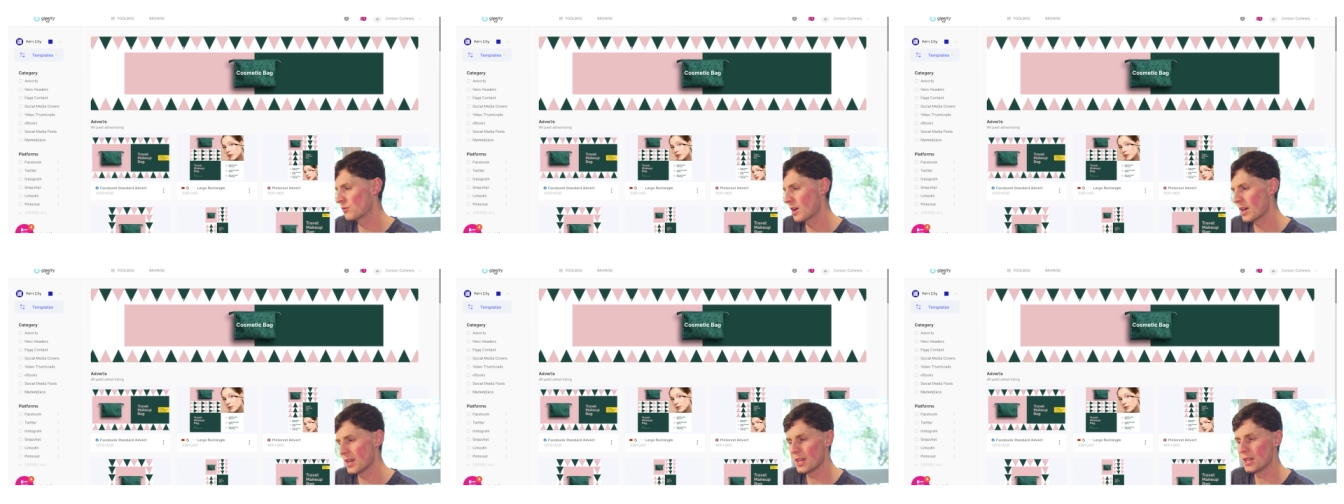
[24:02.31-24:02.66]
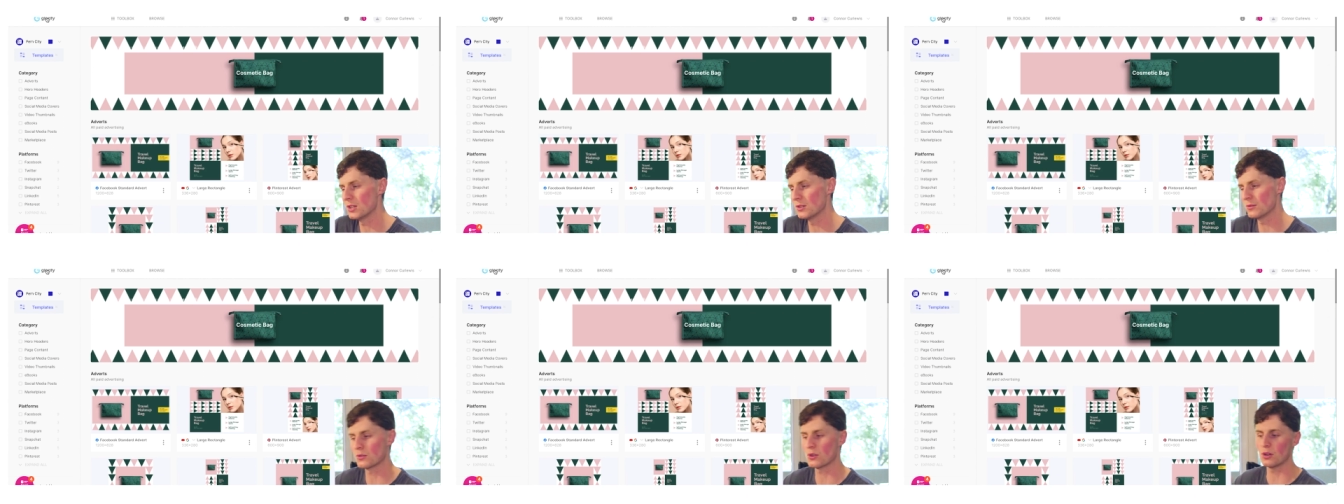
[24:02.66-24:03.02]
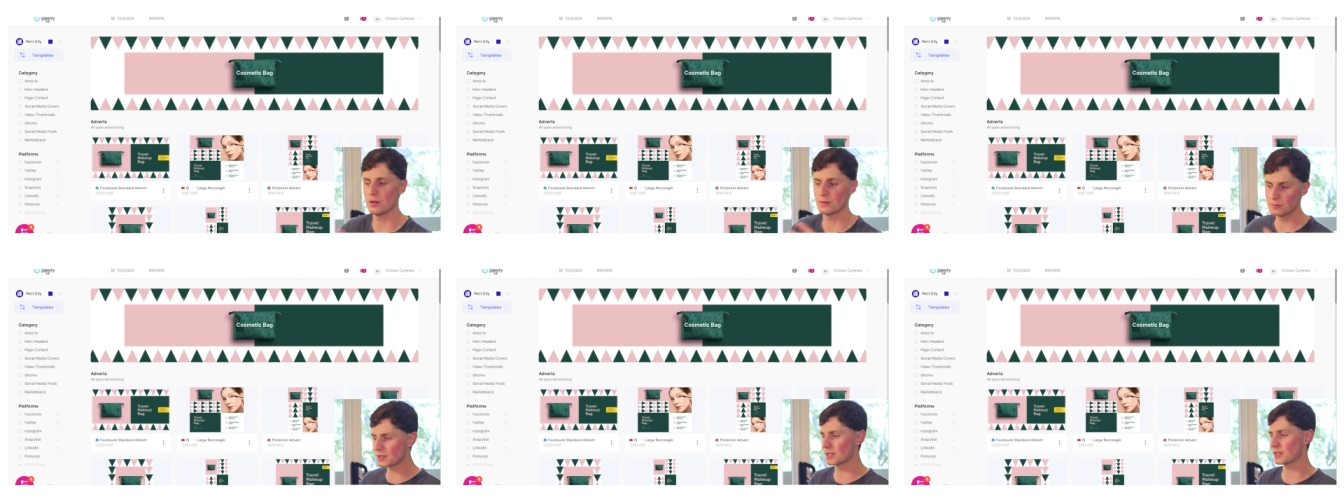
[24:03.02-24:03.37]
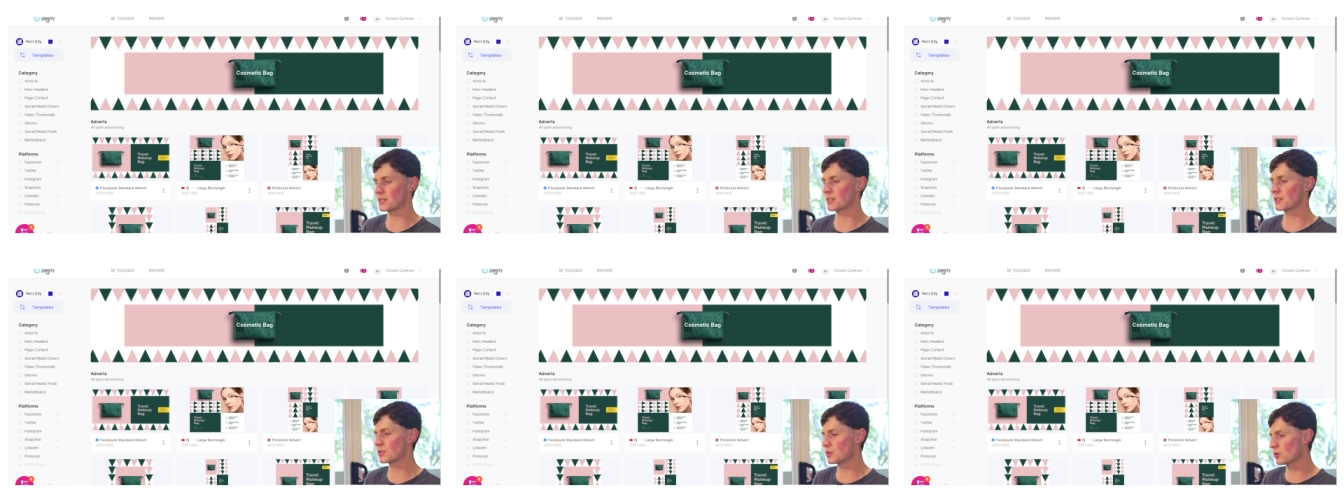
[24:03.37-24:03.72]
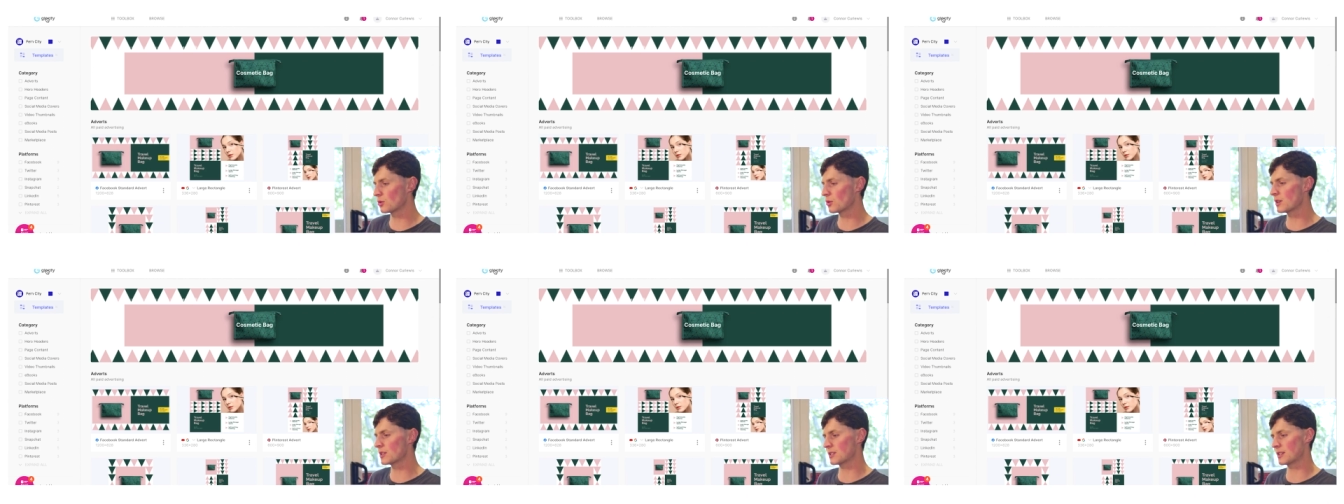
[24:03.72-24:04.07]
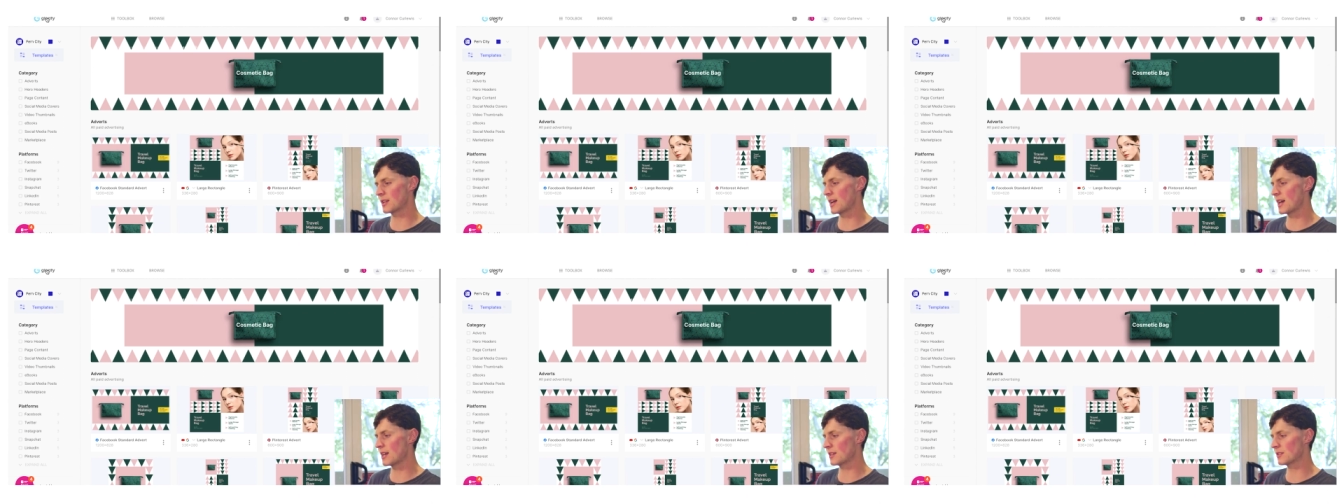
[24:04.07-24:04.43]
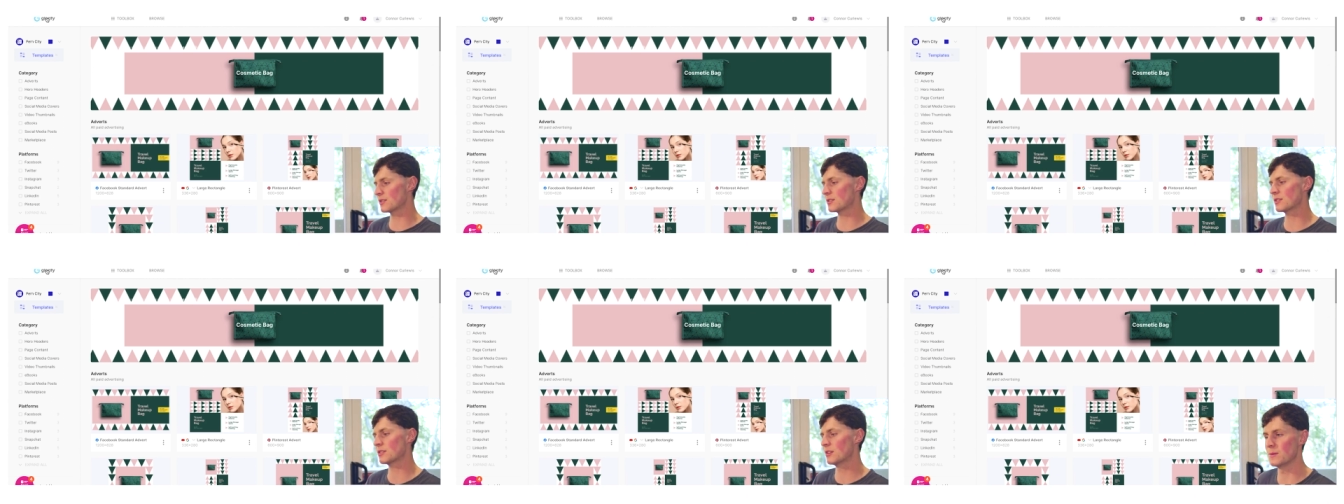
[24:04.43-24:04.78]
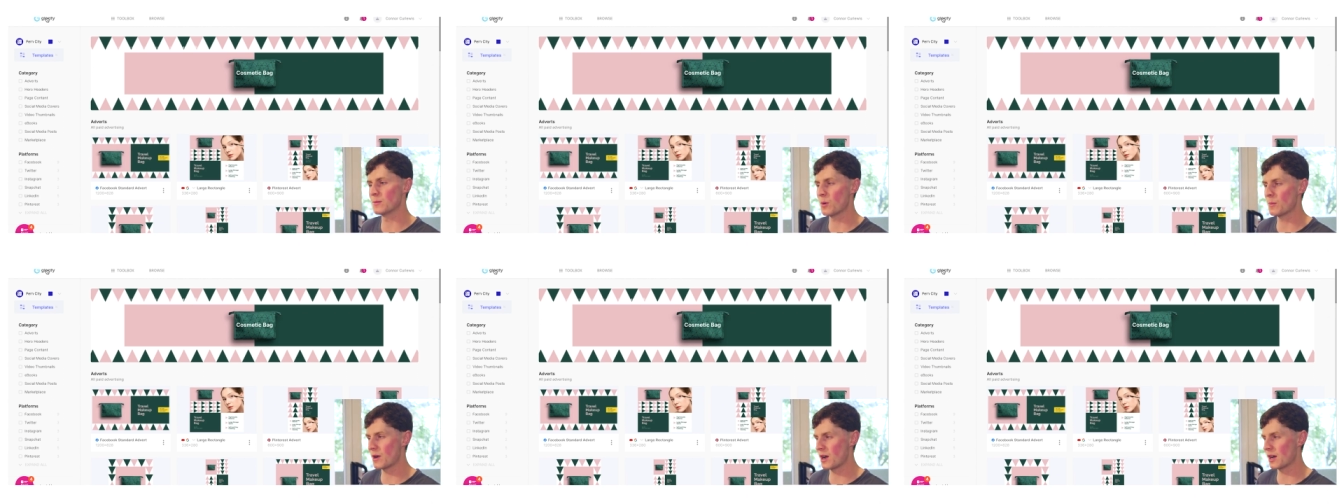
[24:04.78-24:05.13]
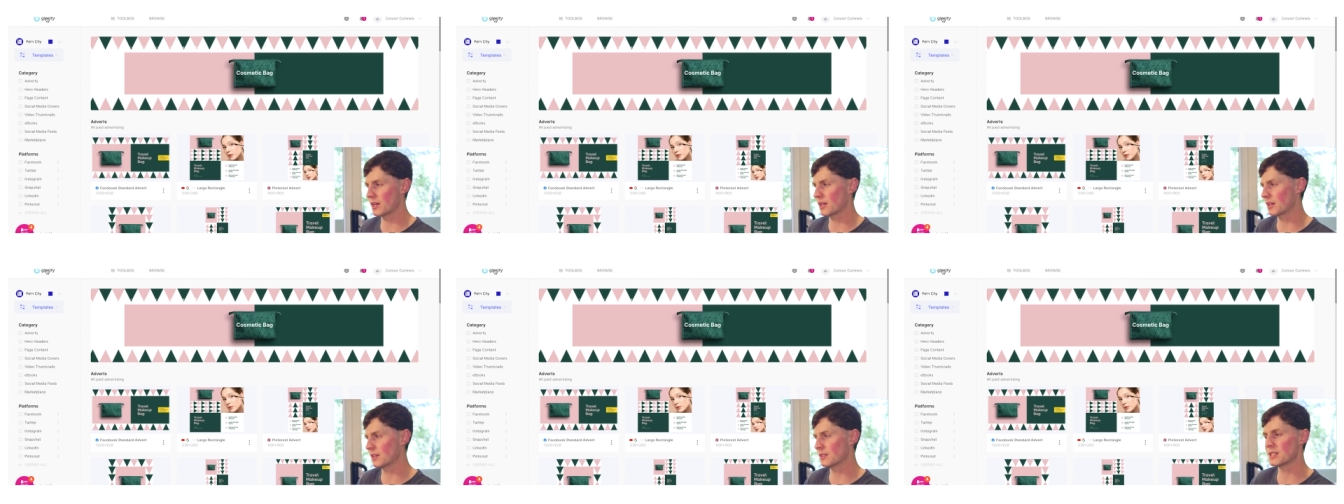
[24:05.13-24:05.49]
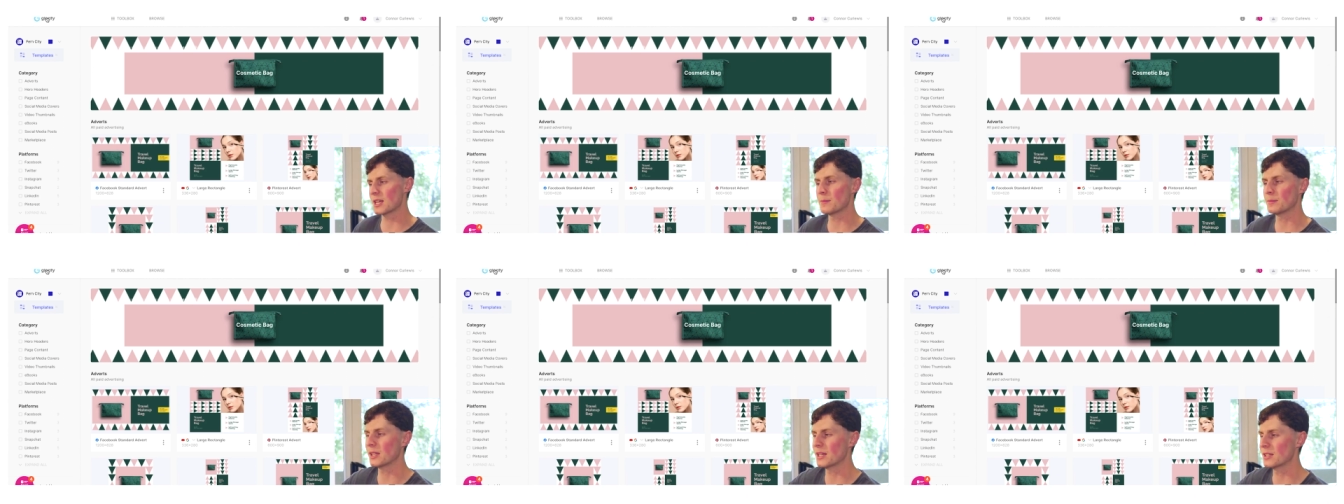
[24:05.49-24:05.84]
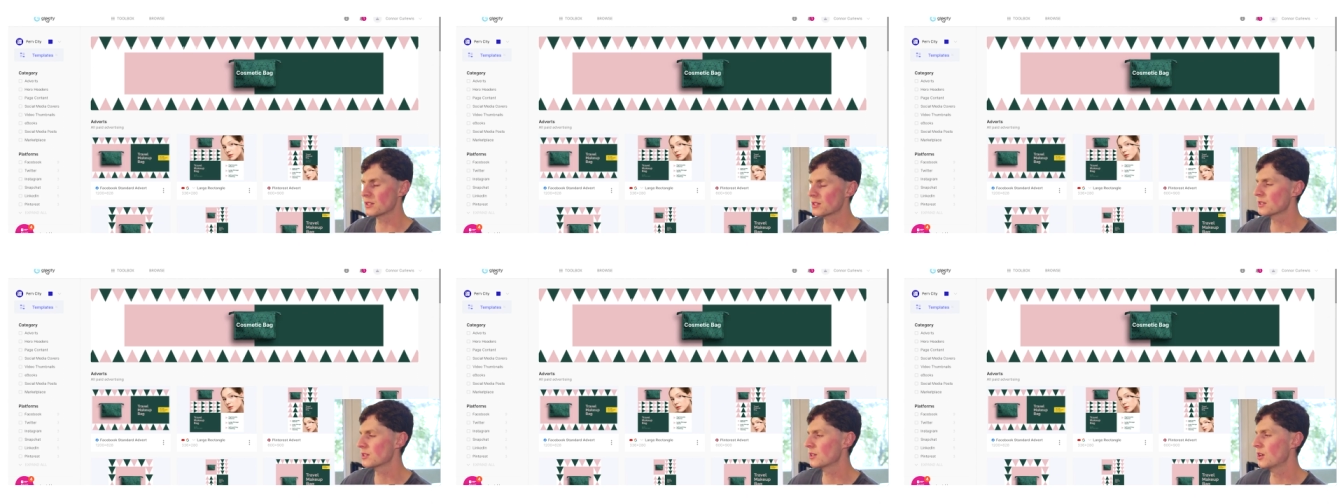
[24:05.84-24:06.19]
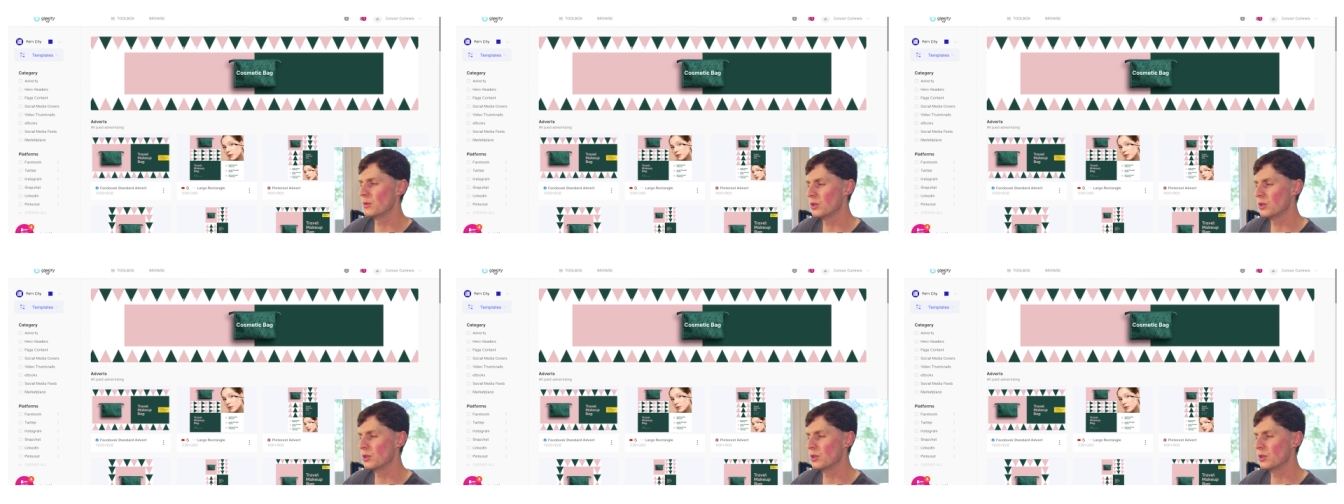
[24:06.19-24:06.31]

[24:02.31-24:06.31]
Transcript: Right here, you've got things like stories and ads, email marketing, templates,